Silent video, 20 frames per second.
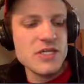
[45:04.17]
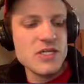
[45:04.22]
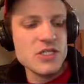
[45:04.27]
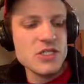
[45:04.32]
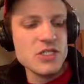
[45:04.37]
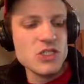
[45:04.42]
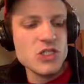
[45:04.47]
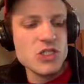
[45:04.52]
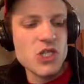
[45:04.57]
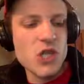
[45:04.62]

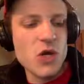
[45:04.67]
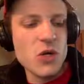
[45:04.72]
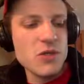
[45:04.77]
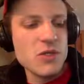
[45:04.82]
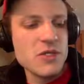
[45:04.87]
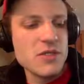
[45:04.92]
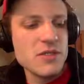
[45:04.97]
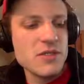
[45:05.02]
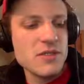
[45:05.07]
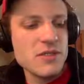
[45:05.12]

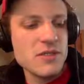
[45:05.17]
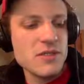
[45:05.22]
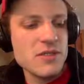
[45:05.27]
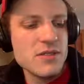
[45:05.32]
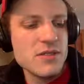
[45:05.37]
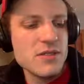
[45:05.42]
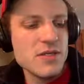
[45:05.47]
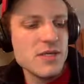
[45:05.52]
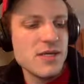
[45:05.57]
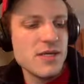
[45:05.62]
Choke,
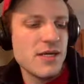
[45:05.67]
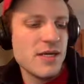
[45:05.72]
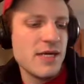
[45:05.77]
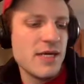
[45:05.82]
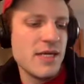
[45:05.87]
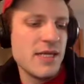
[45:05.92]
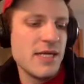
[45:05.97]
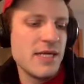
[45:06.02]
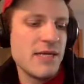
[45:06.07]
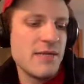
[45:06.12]

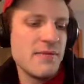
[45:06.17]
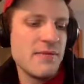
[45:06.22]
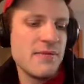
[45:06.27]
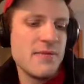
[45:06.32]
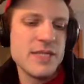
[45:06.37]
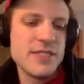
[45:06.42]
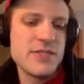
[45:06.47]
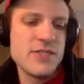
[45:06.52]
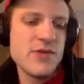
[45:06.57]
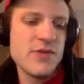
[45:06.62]
and then
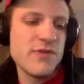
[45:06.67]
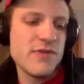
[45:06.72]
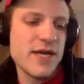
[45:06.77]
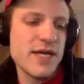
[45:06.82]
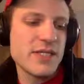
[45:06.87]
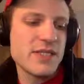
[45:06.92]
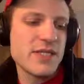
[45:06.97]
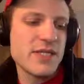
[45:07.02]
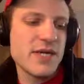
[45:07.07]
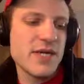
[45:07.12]
my 2
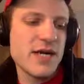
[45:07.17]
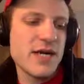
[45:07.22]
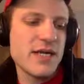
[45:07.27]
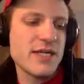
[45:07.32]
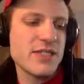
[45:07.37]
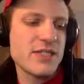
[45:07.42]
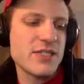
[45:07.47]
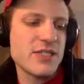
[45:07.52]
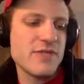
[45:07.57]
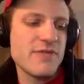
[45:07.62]
flex here are
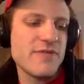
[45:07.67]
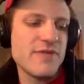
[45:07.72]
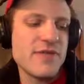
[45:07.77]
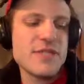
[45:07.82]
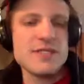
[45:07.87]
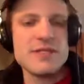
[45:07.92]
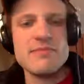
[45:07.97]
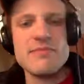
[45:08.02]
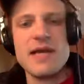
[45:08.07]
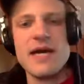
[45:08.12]
Kitchen
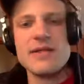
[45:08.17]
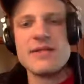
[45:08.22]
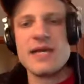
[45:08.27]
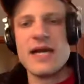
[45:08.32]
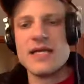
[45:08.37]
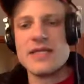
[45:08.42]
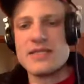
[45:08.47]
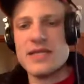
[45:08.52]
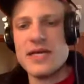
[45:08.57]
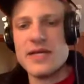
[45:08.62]
Finks and Path to
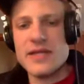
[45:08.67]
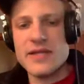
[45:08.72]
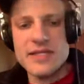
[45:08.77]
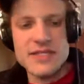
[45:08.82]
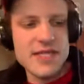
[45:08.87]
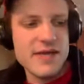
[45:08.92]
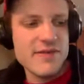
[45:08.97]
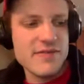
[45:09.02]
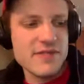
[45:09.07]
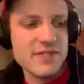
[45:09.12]
Exile.
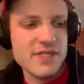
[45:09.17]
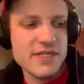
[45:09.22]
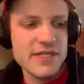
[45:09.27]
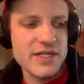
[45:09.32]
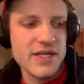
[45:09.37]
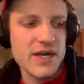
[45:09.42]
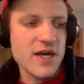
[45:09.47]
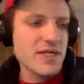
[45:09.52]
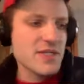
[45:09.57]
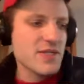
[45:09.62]
That's 17
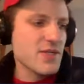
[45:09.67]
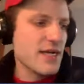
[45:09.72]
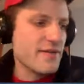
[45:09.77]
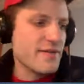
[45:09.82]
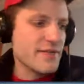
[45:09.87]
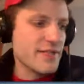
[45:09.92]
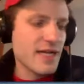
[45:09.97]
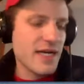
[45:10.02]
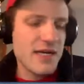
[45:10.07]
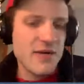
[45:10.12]
cards, so I have
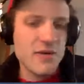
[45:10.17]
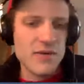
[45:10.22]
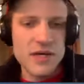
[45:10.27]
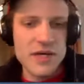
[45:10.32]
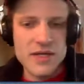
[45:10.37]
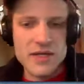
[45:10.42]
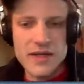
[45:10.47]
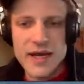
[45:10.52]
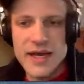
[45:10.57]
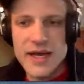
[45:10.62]
to kind of
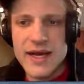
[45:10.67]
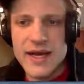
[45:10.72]
work that out.